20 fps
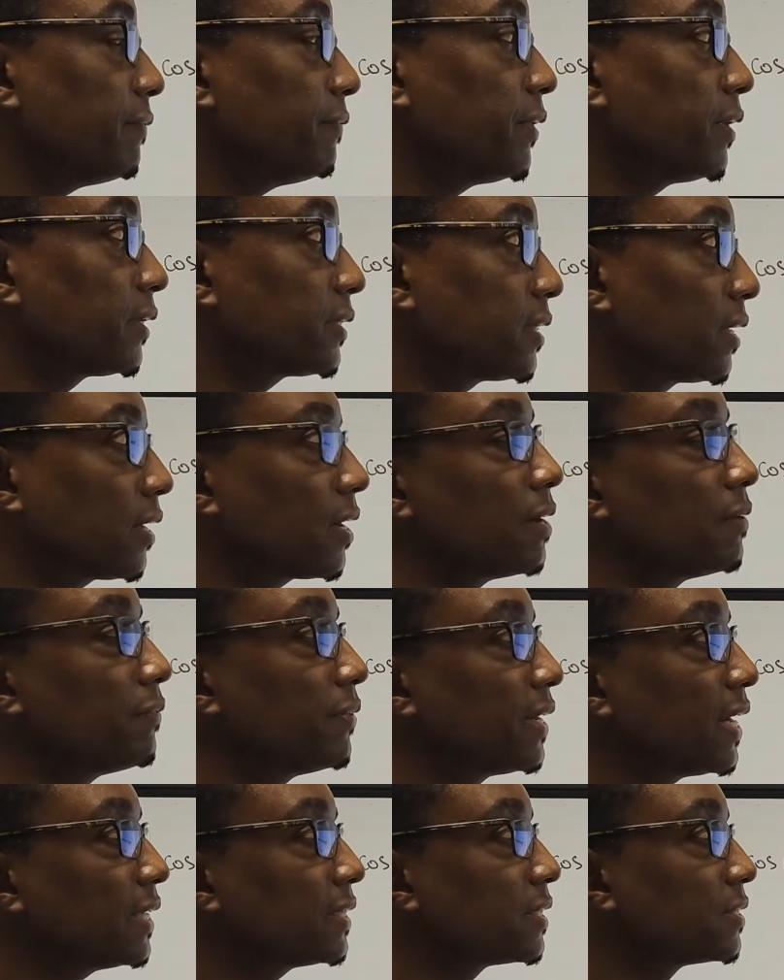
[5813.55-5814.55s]
If you look to
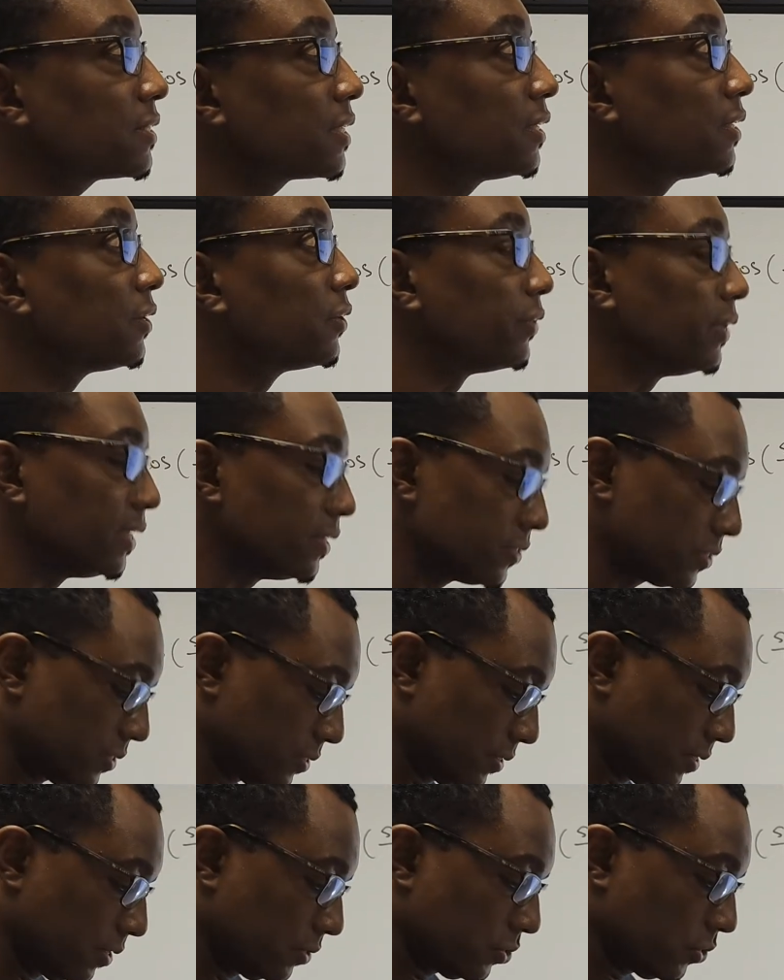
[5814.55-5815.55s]
convert that into
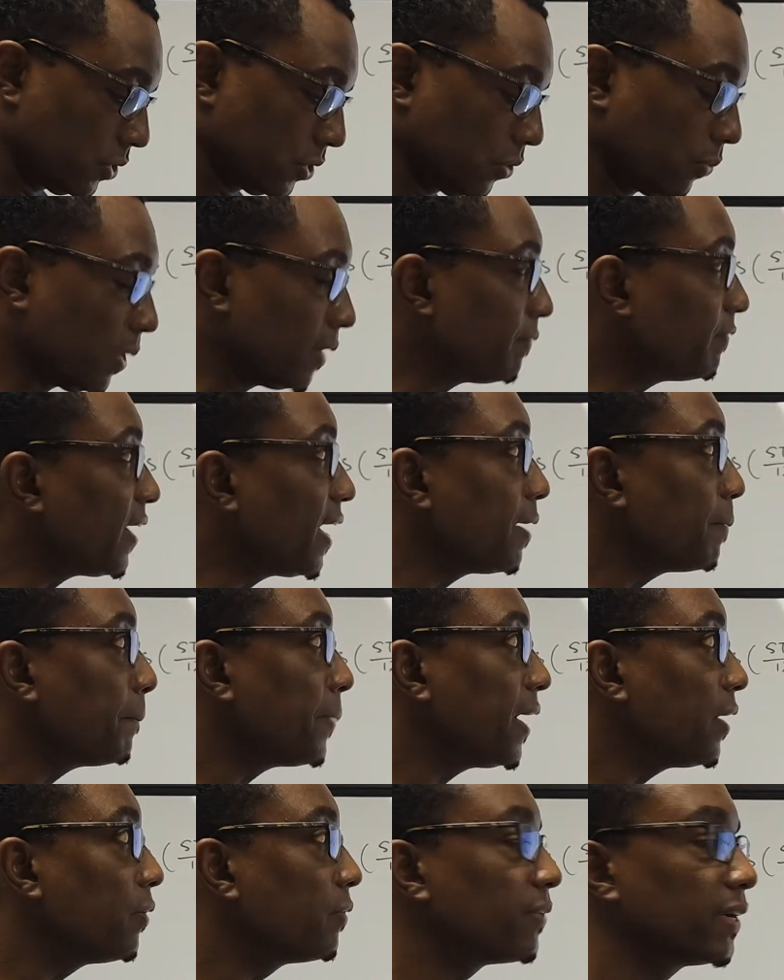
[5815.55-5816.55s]
degrees, so you know what 5
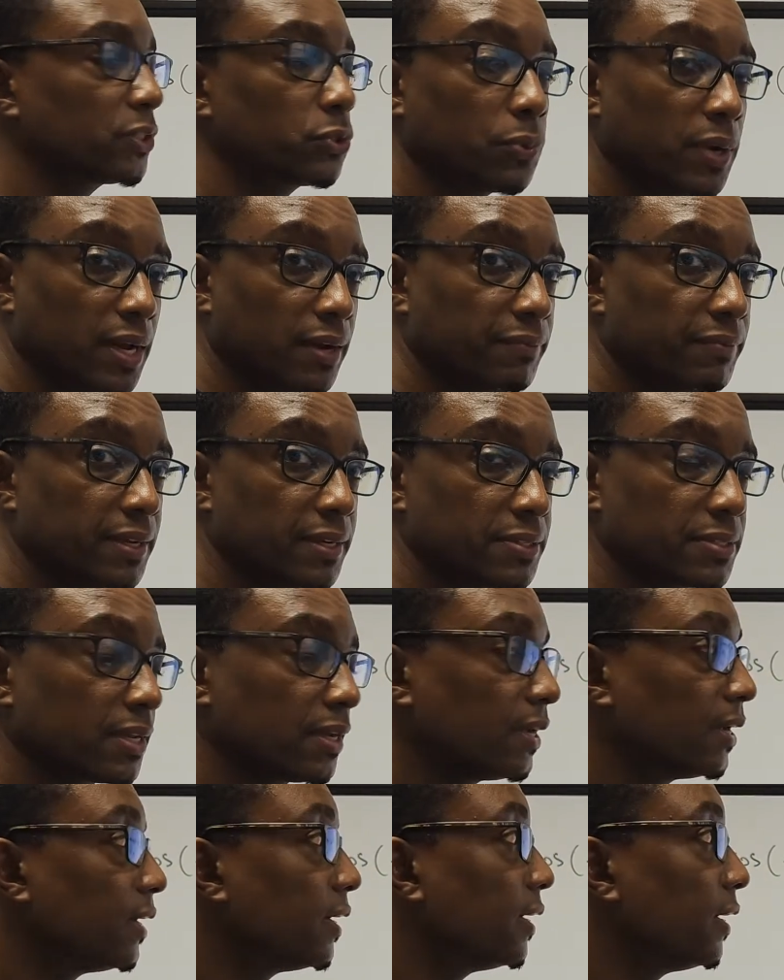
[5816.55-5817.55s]
pi over 12
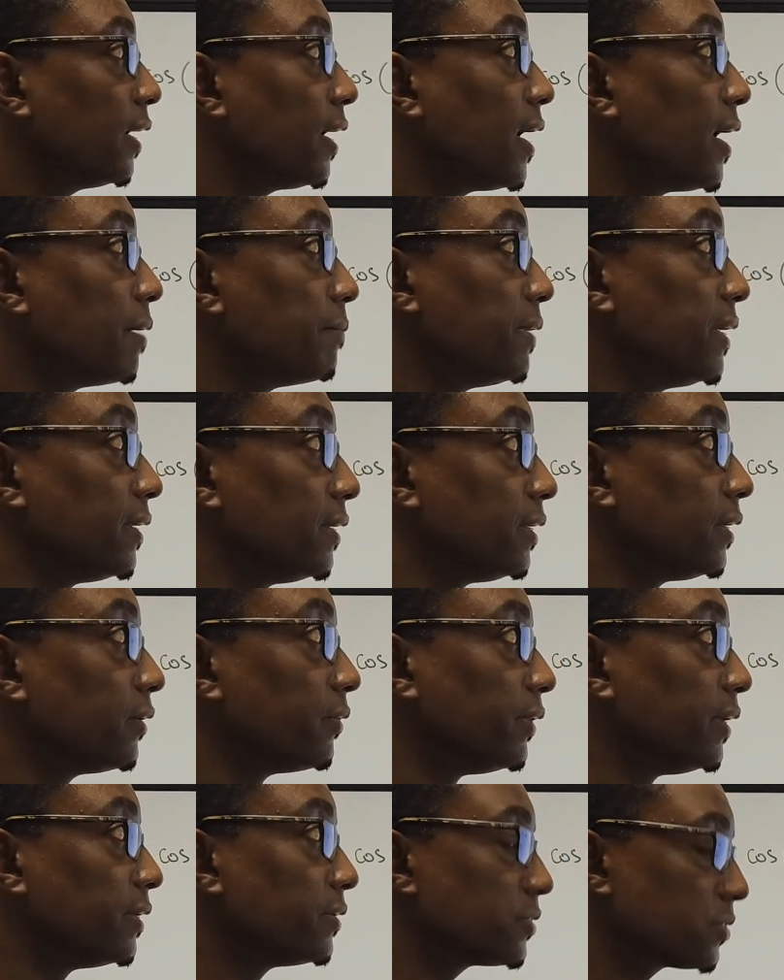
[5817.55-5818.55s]
is in
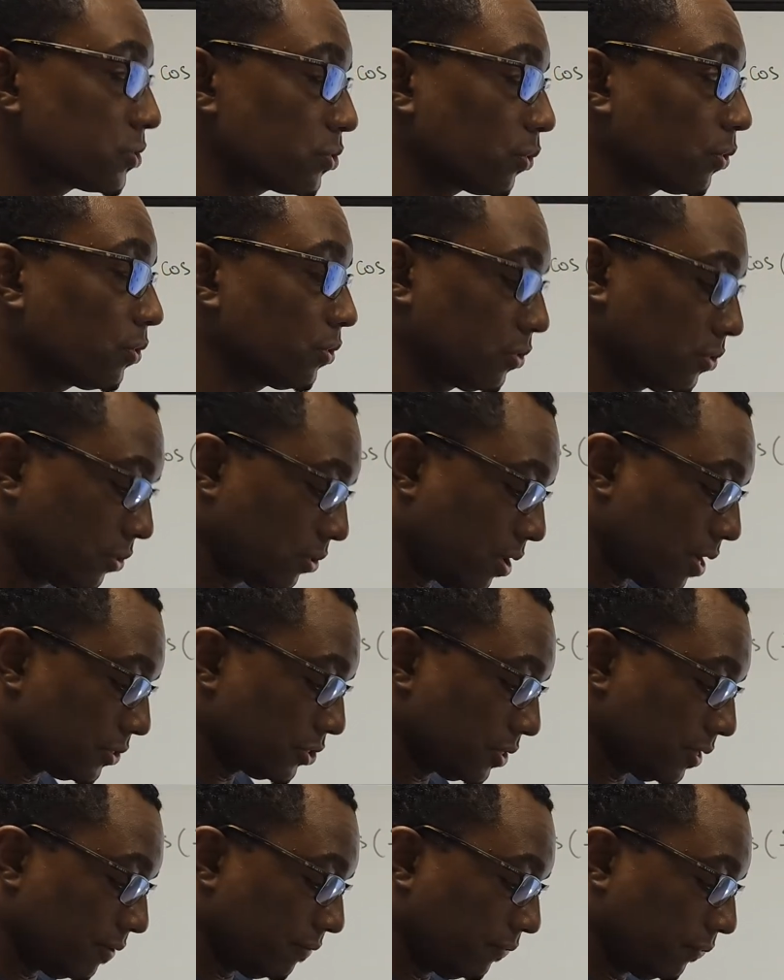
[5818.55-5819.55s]
degrees. So
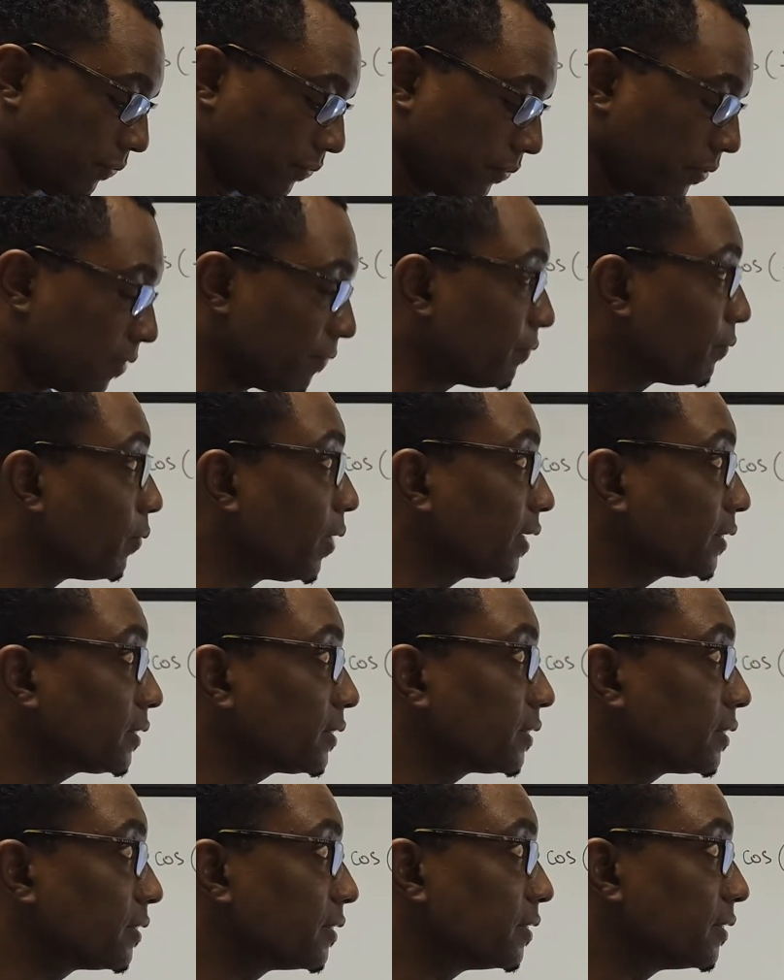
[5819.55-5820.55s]
cos of
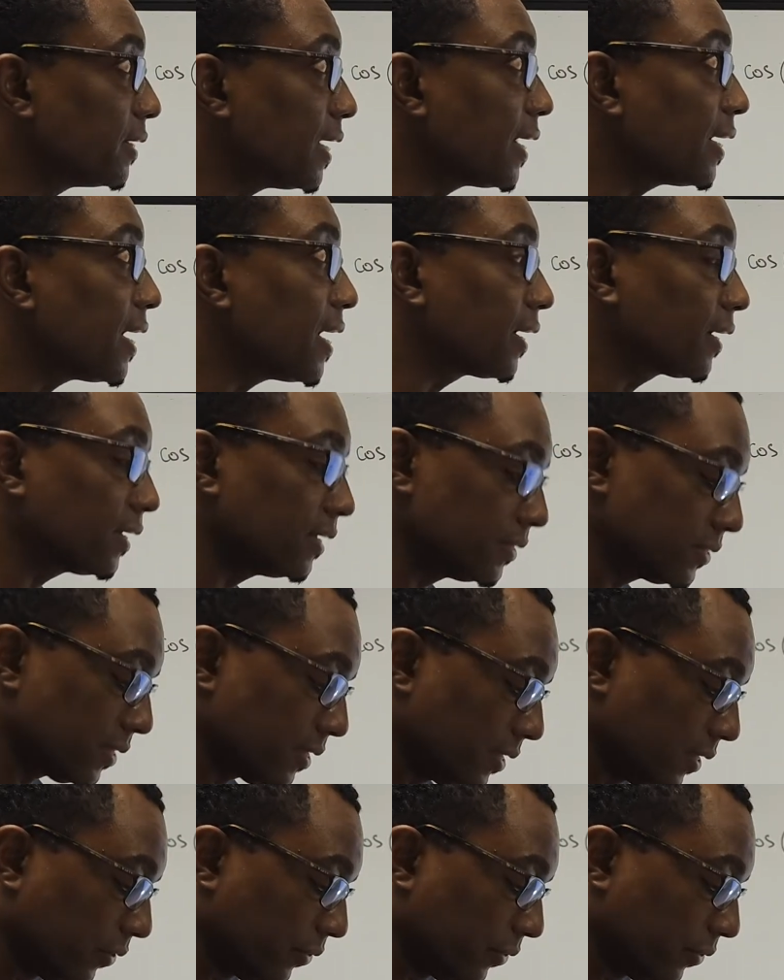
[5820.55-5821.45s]
what that angle is in